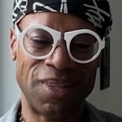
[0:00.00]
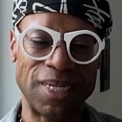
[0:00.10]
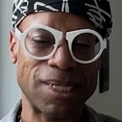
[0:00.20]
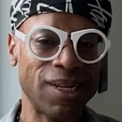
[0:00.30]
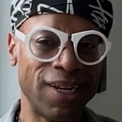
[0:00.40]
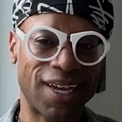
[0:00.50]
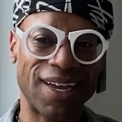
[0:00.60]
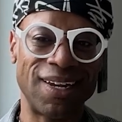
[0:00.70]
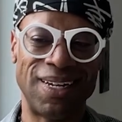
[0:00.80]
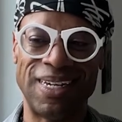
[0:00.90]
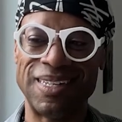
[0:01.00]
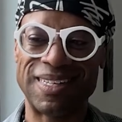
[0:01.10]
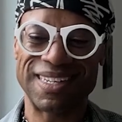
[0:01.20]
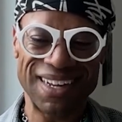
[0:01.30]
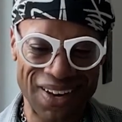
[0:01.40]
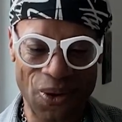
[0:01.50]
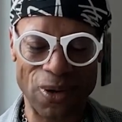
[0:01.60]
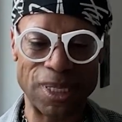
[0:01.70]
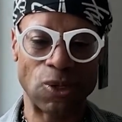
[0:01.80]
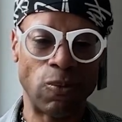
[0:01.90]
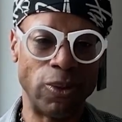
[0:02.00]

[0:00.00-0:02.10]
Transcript: this look needs a crystal